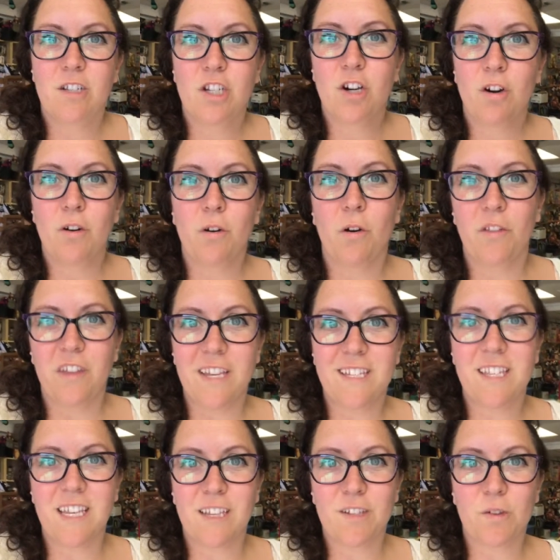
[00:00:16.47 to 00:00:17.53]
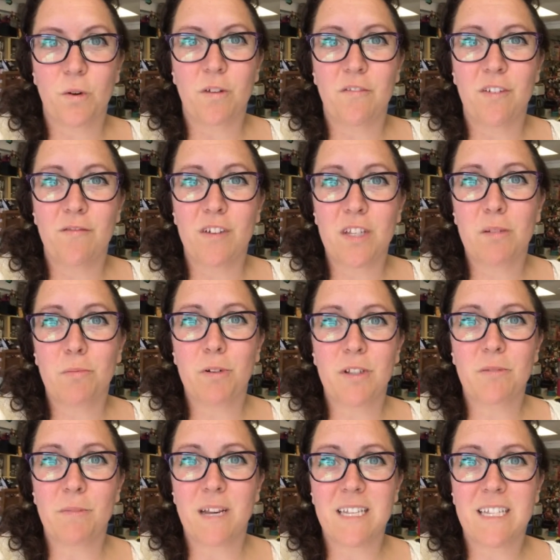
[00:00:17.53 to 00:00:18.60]
turn all these things sort of invisible
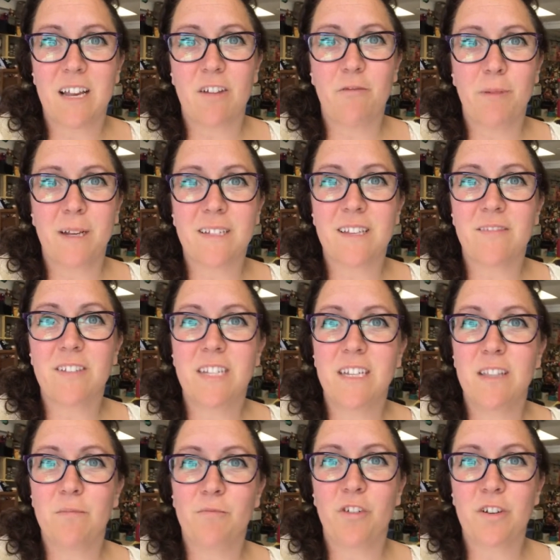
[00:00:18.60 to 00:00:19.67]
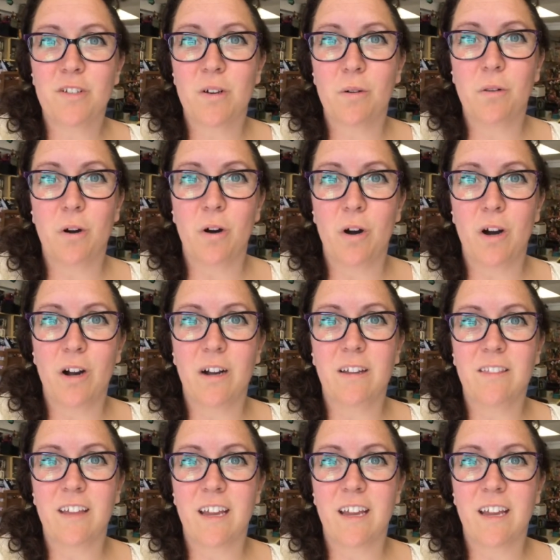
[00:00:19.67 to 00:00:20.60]
to myself because I've seen them for so long.